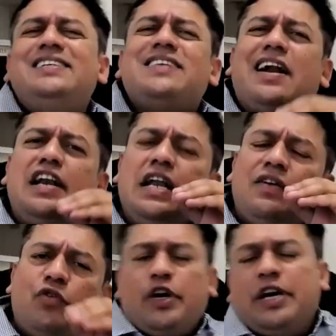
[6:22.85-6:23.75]
It is
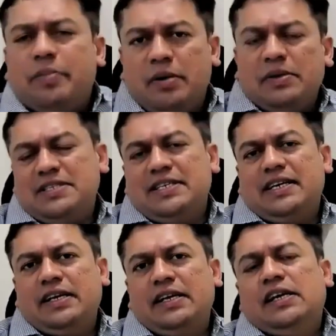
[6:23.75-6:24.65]
unavoidable,
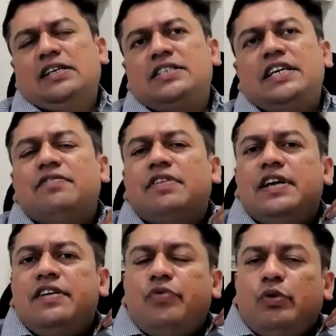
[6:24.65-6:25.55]
basically. So
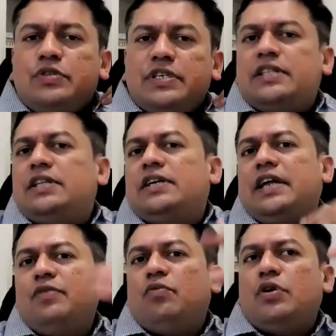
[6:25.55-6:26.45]
even if you say
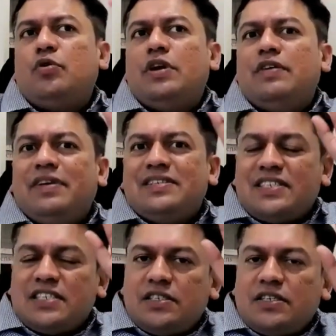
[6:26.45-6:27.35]
that I want to live a
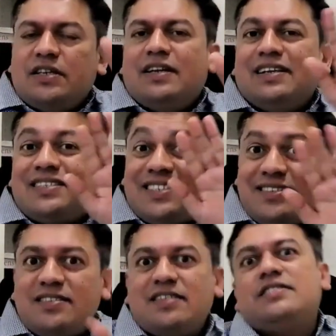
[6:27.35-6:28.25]
less
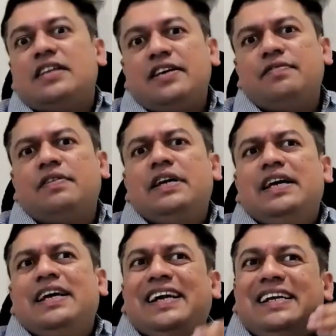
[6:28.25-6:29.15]
stressless life,
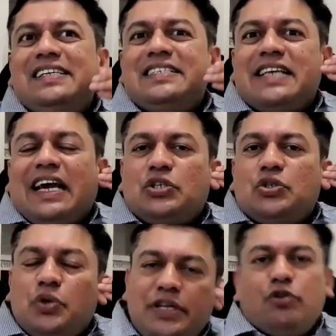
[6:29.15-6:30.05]
it is
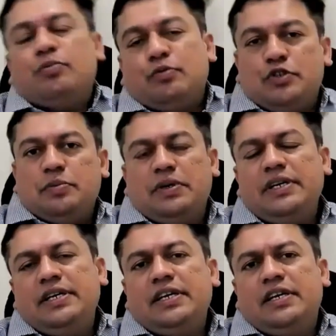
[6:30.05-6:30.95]
actually not possible,
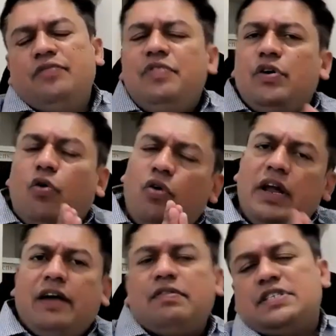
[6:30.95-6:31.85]
right? We
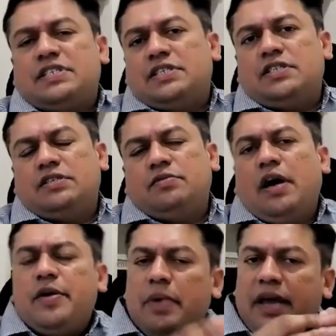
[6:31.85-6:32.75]
all have a stress.
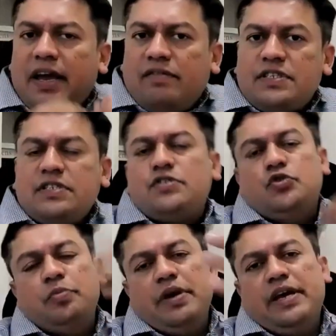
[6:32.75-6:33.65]
I may have stress,
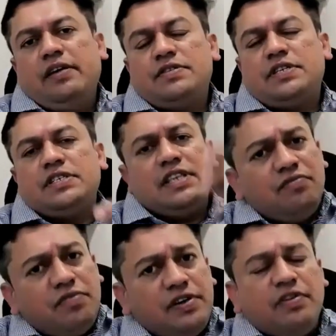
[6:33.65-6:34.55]
you may have stress,
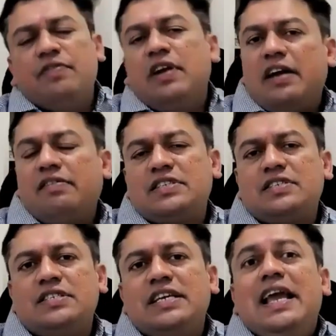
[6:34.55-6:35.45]
everyone will have a
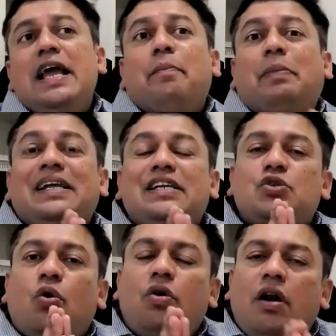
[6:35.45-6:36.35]
stress, but
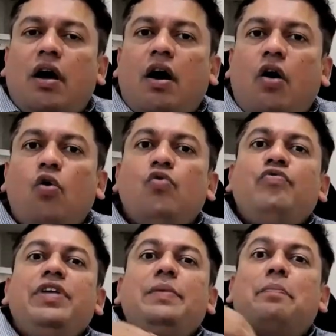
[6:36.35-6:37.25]
it's all
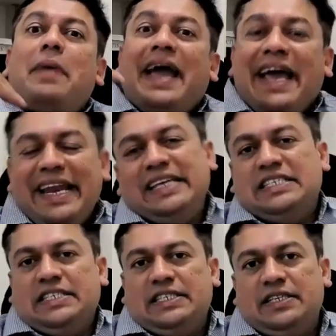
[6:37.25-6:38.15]
how we
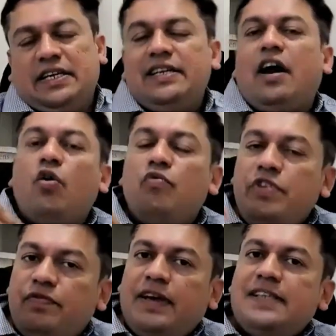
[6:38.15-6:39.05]
manage it, right? How
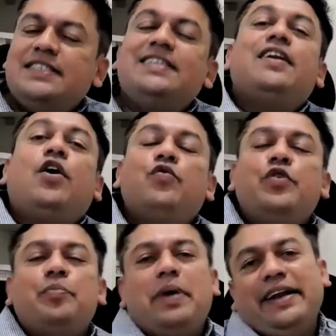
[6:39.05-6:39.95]
we face it and how
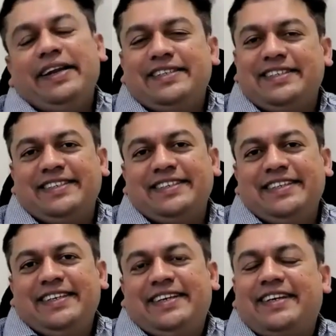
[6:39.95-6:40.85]
we manage it,
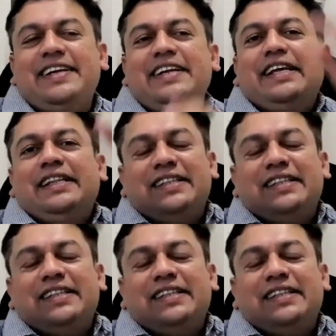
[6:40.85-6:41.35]
right?